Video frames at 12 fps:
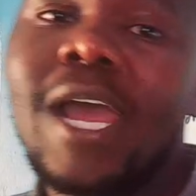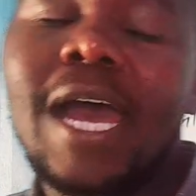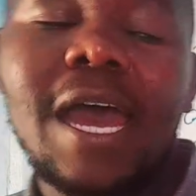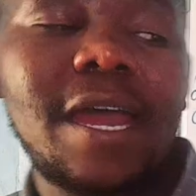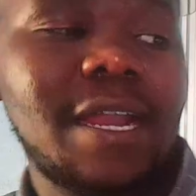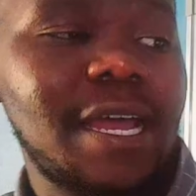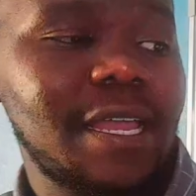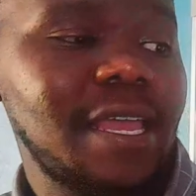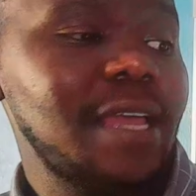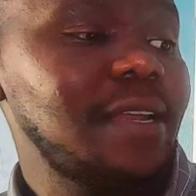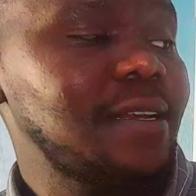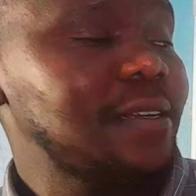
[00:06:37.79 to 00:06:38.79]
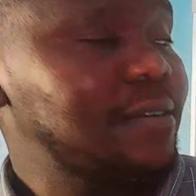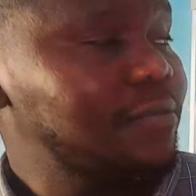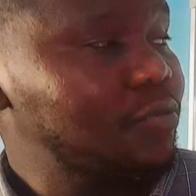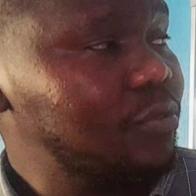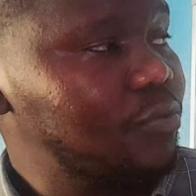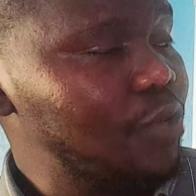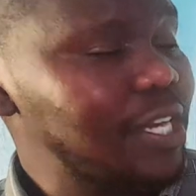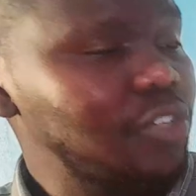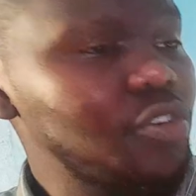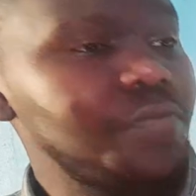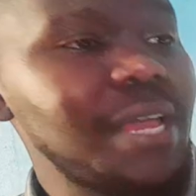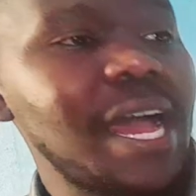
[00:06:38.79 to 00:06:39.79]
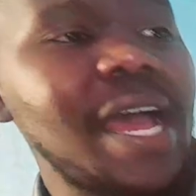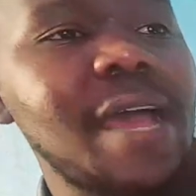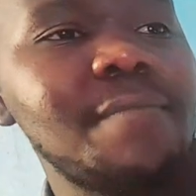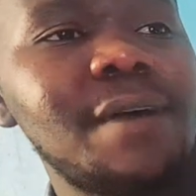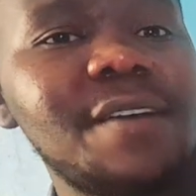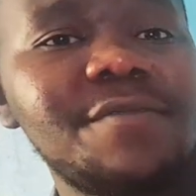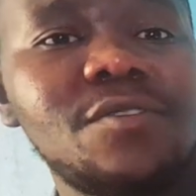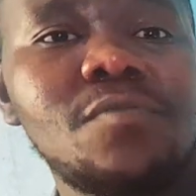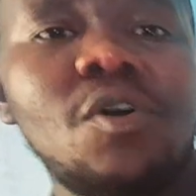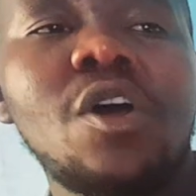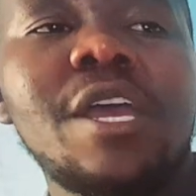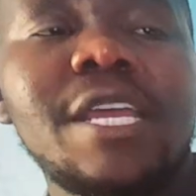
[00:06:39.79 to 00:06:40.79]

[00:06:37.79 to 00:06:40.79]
And again, when it will be high above normal,